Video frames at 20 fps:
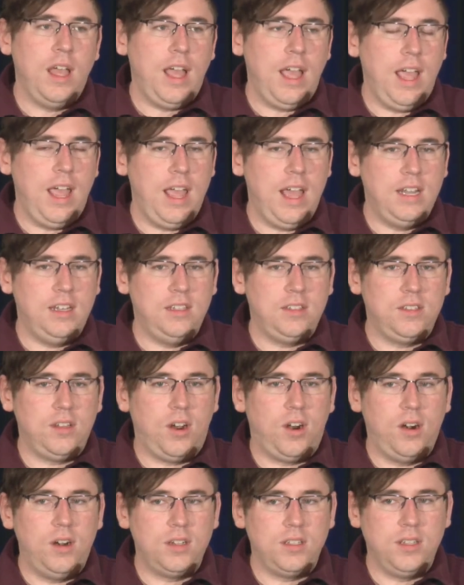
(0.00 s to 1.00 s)
And it's
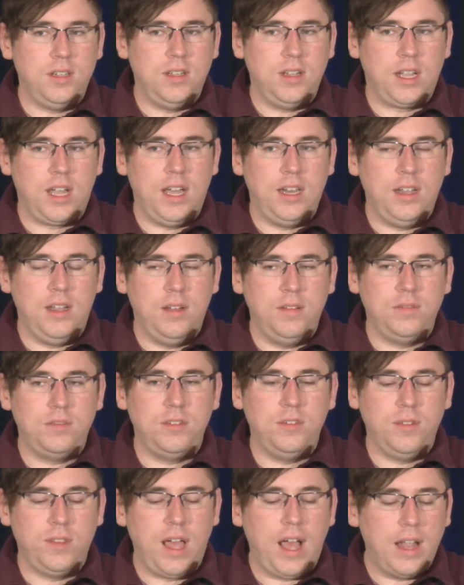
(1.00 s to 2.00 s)
hard to kind of
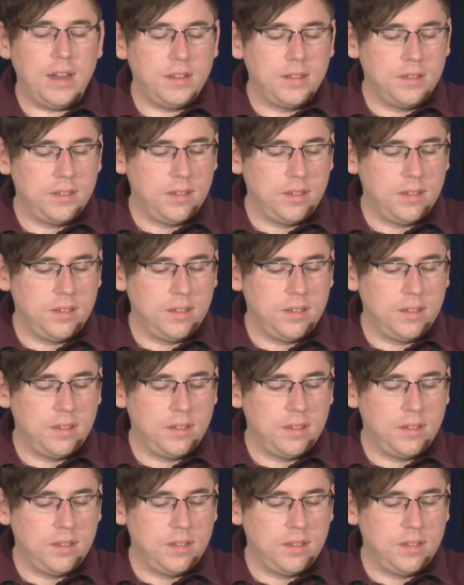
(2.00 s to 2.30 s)
do that.